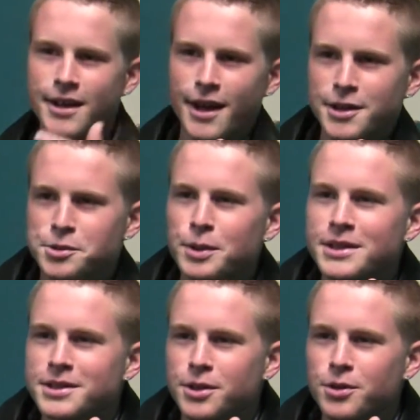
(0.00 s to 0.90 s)
next
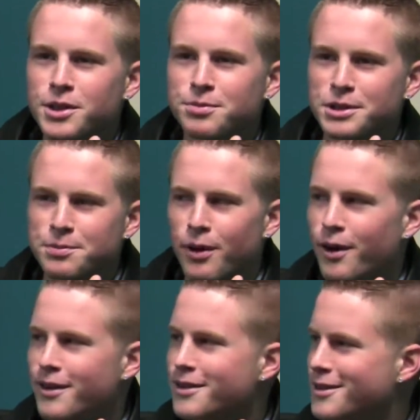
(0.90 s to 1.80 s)
week's the Christmas
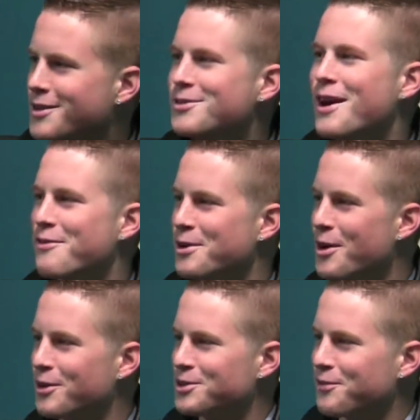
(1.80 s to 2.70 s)
party. You never
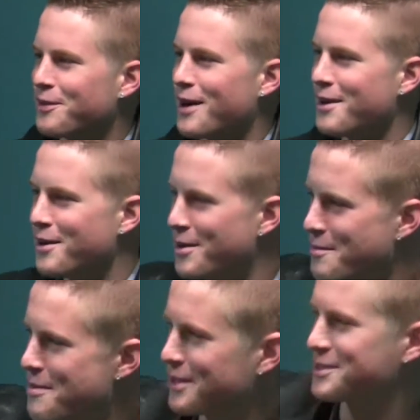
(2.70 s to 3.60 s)
know what you'll find under
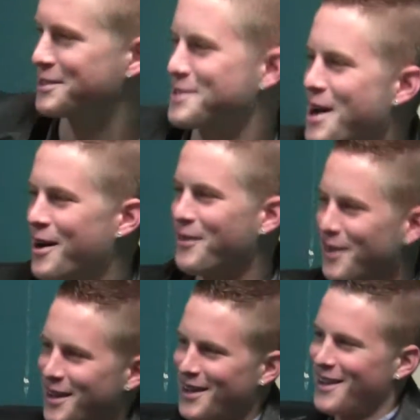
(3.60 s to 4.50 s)
the mistletoe.